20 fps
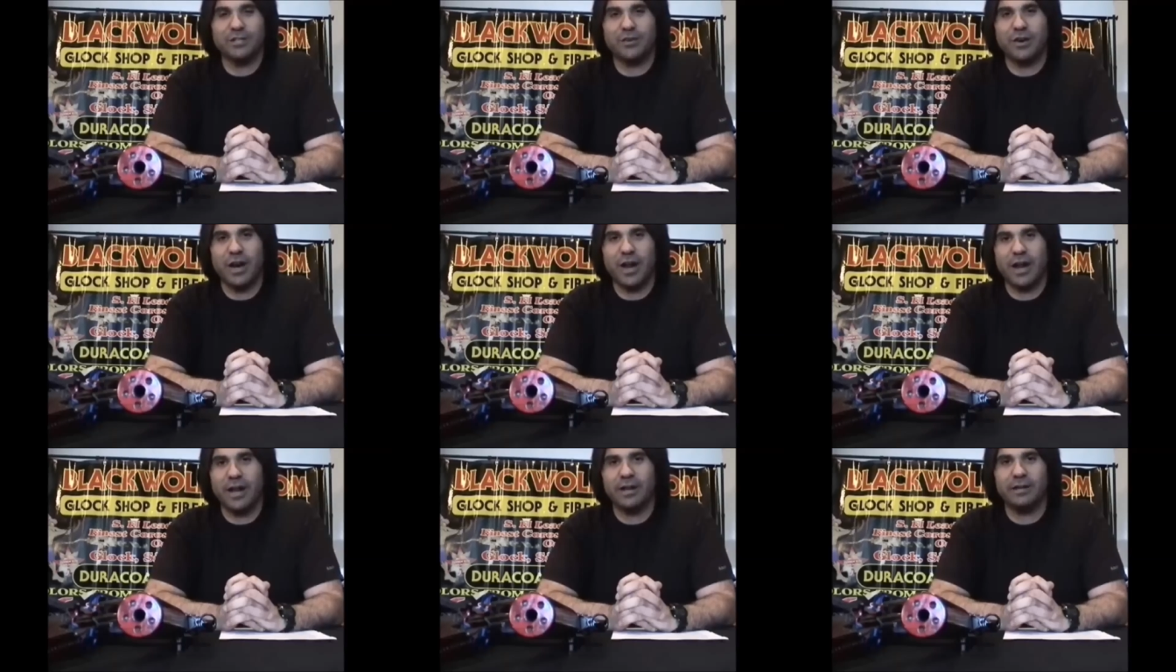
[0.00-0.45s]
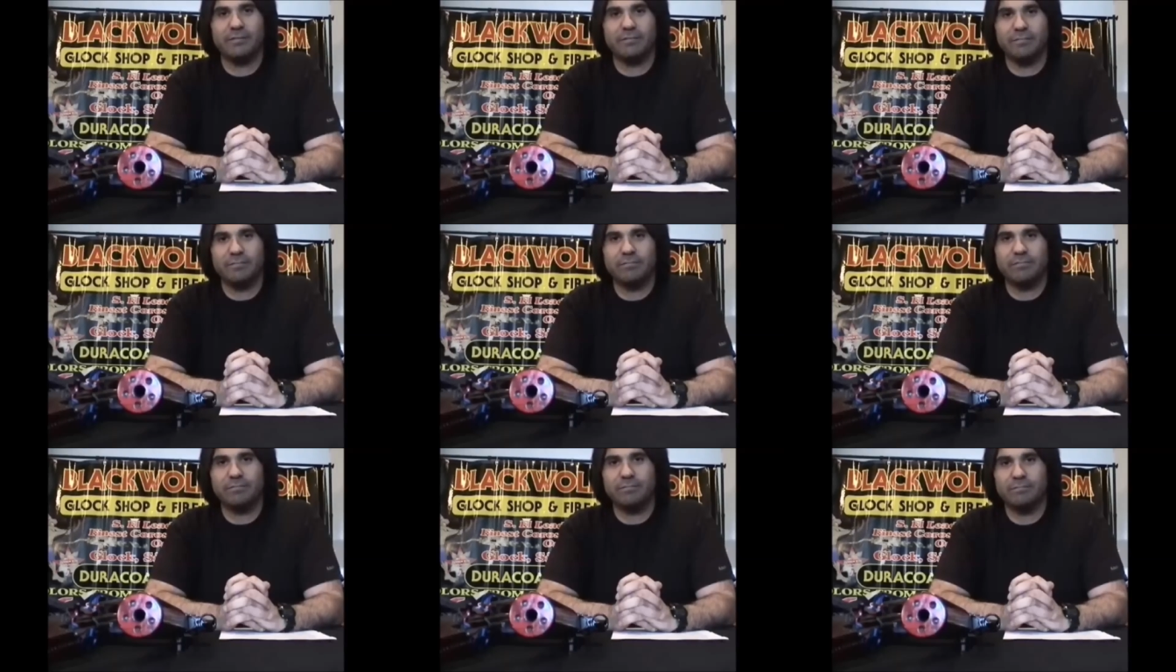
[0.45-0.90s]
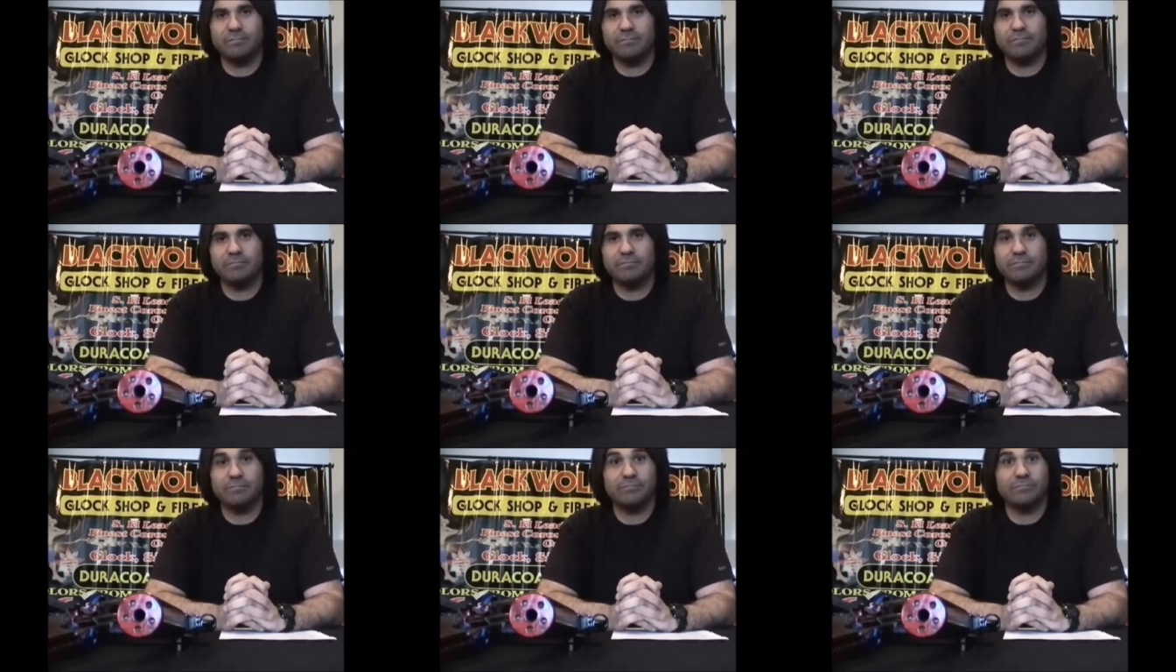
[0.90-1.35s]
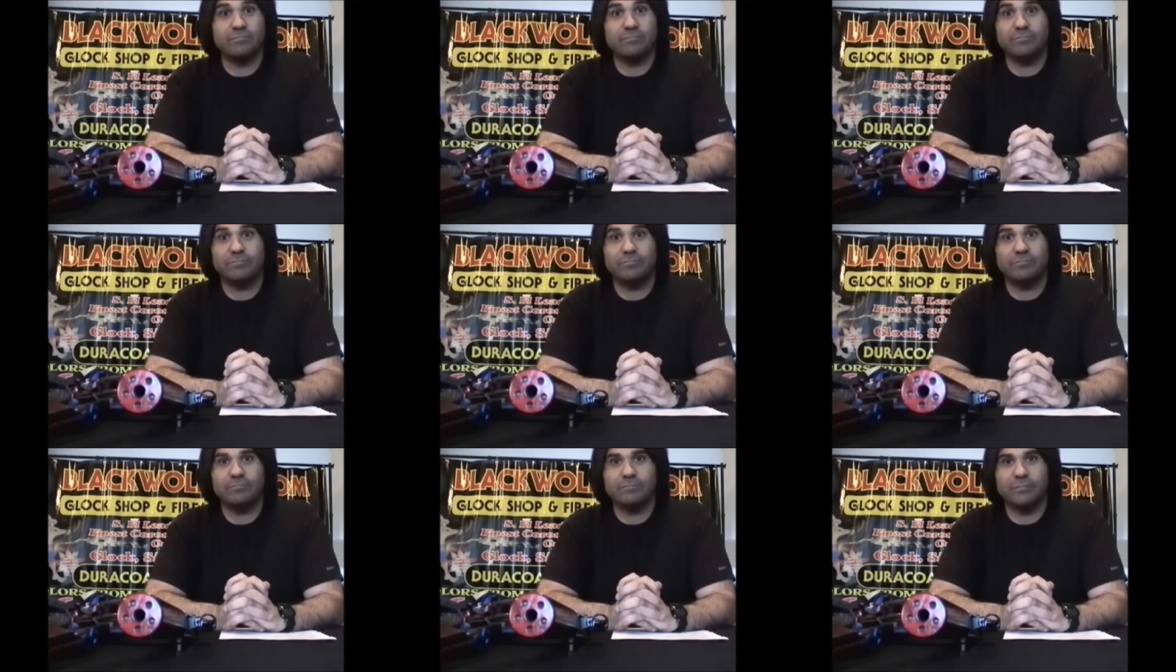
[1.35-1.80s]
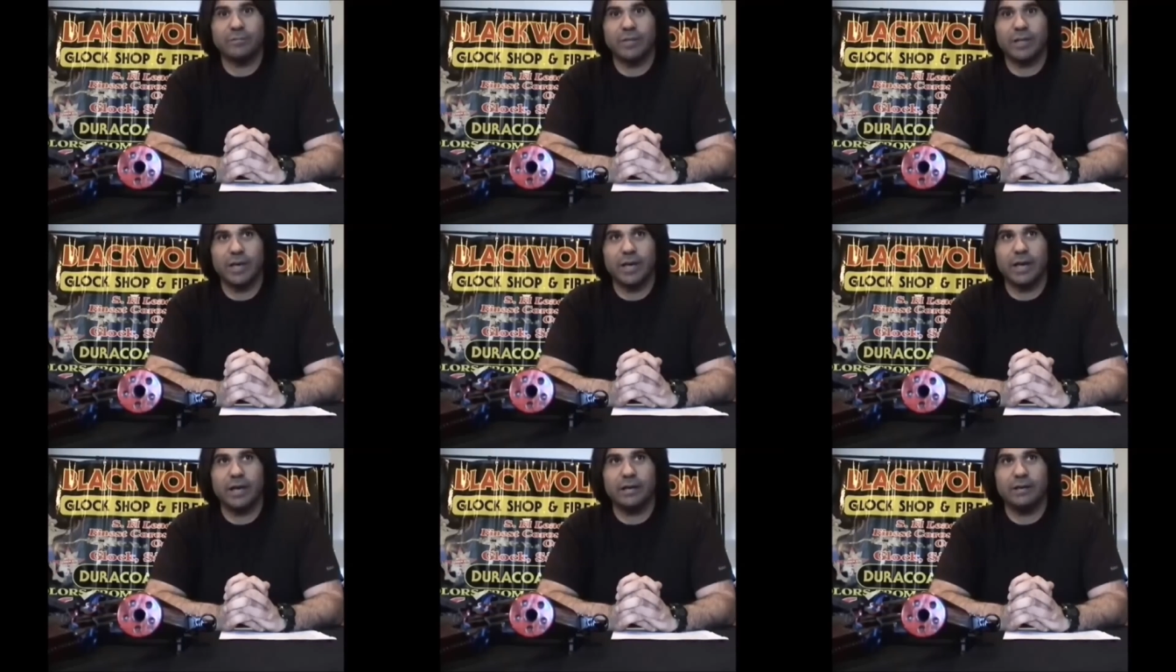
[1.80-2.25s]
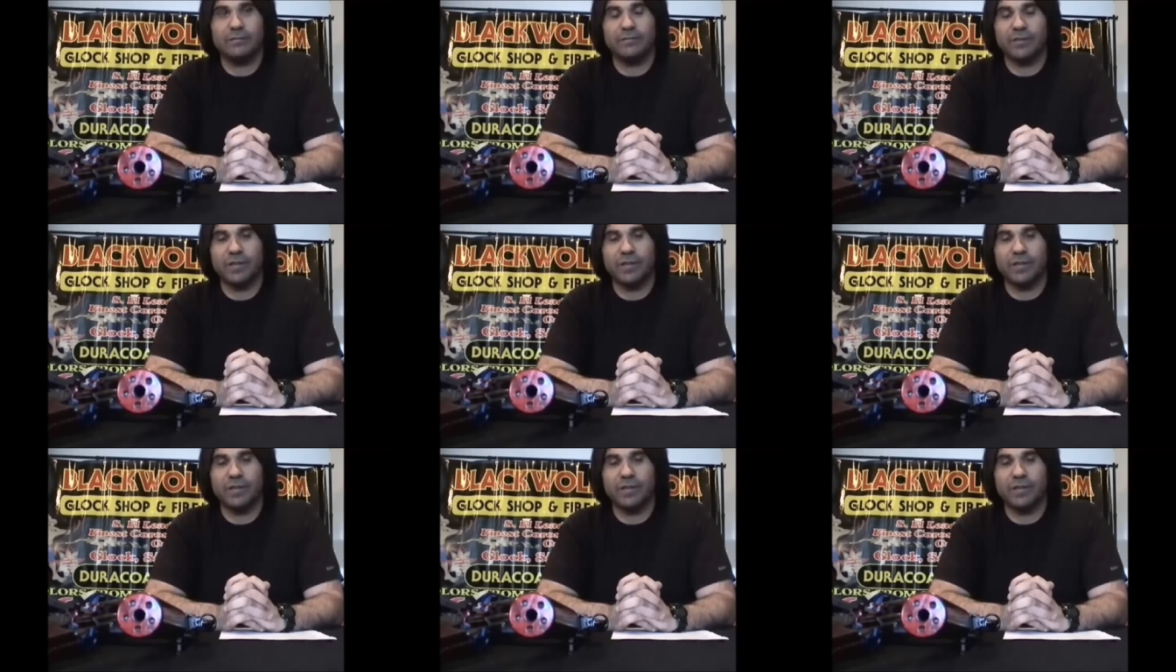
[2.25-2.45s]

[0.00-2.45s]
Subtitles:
is a trade. And